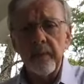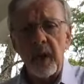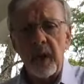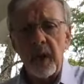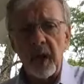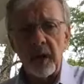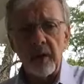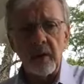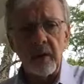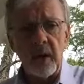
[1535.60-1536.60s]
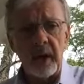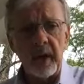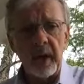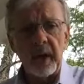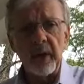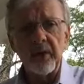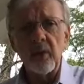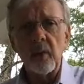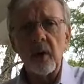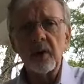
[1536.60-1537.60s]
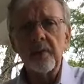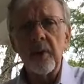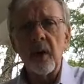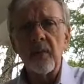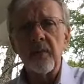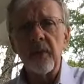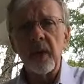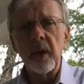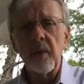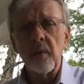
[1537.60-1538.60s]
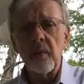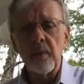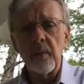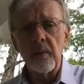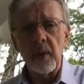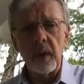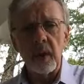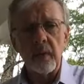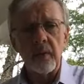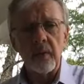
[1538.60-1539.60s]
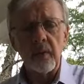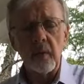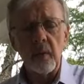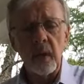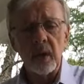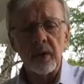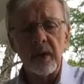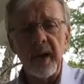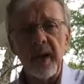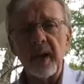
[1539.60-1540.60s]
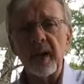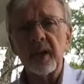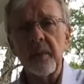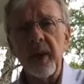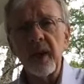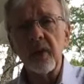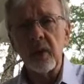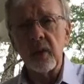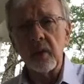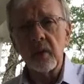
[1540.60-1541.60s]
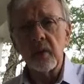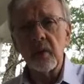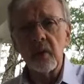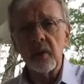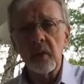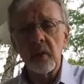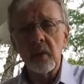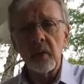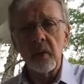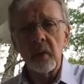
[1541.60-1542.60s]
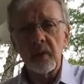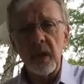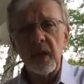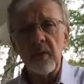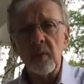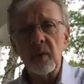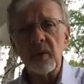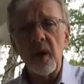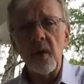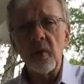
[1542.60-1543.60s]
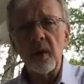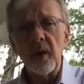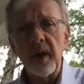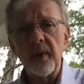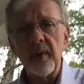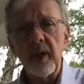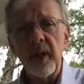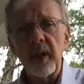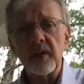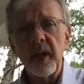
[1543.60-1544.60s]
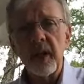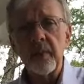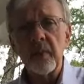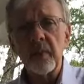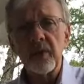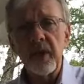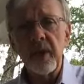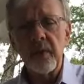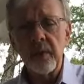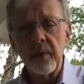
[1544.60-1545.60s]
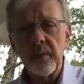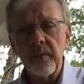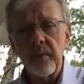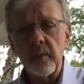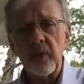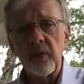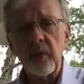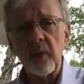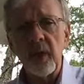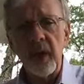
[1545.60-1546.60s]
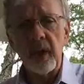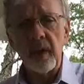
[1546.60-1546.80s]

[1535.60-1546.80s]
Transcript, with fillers: And I, I guess the worst part for them uh, was the anticipation. Stephen was stoned to death in Acts chapter 7. I'm sure that